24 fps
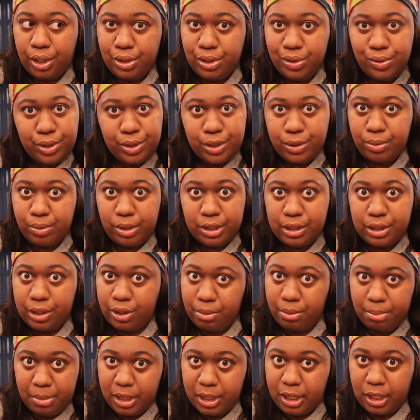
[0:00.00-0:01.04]
you just wasted
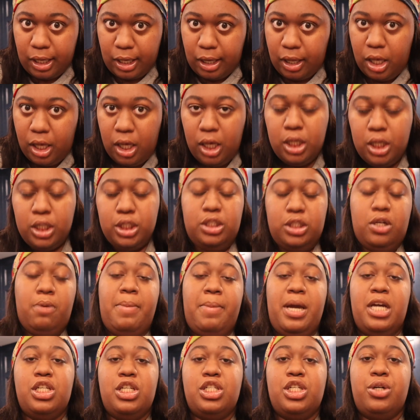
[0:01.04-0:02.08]
your money. So
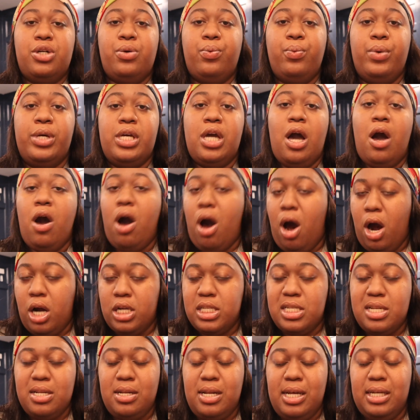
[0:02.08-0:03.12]
make sure when y'all are
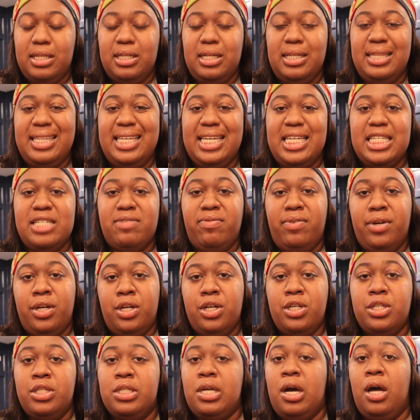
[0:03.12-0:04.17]
selecting these
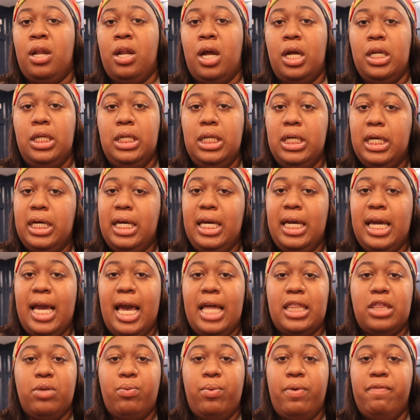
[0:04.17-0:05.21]
vendors, y'all are looking
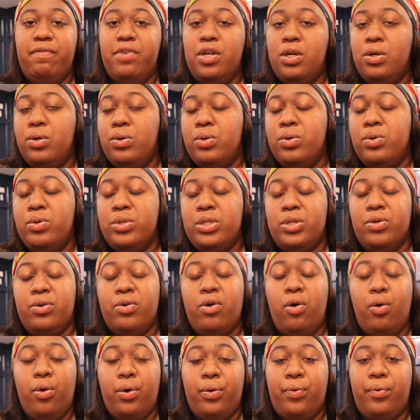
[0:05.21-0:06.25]
at the reviews, you're
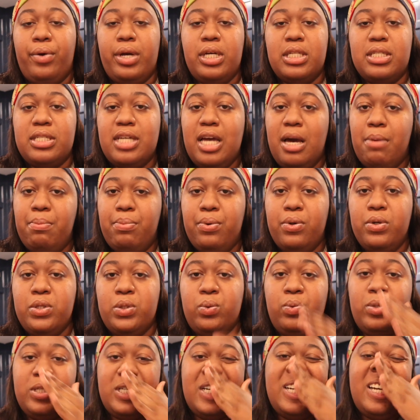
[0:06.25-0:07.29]
ordering samples,
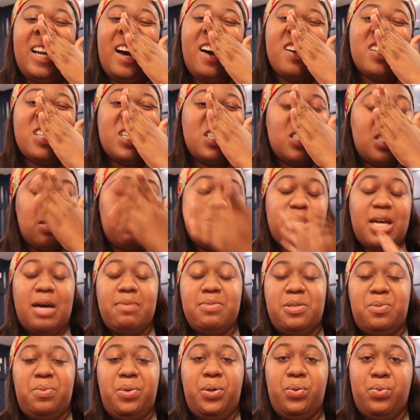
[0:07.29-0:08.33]
which can also
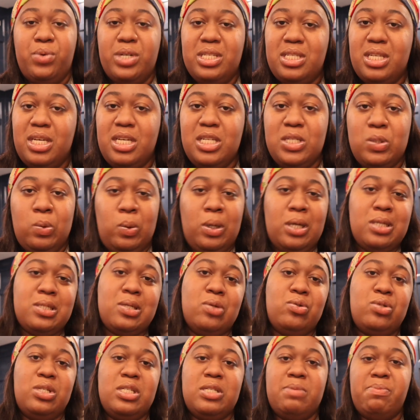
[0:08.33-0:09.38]
sometimes be risky as well.
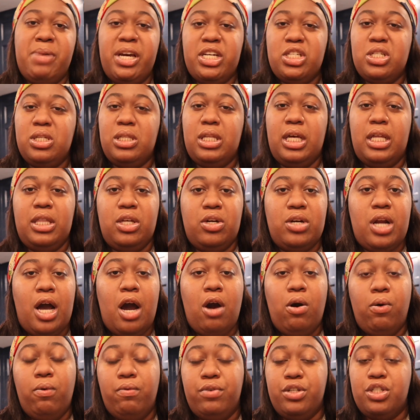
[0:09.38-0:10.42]
So just make sure that they're
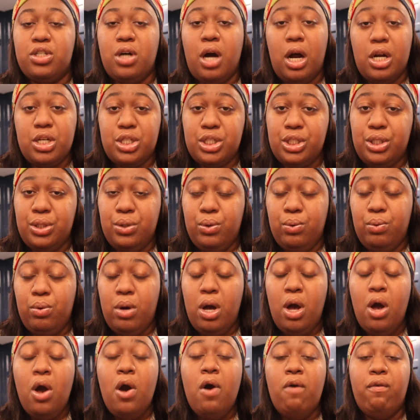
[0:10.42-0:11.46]
not overcharging you
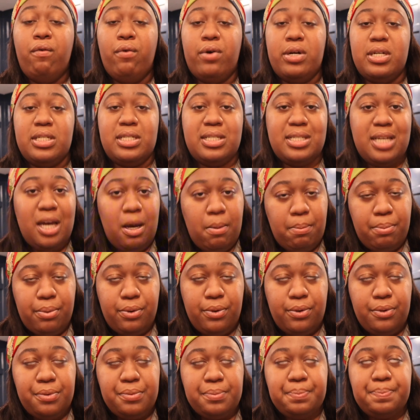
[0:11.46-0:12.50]
for a
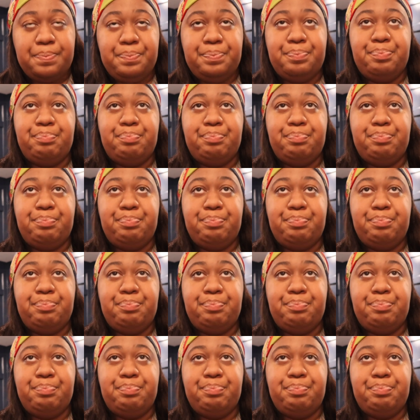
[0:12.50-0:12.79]
sample.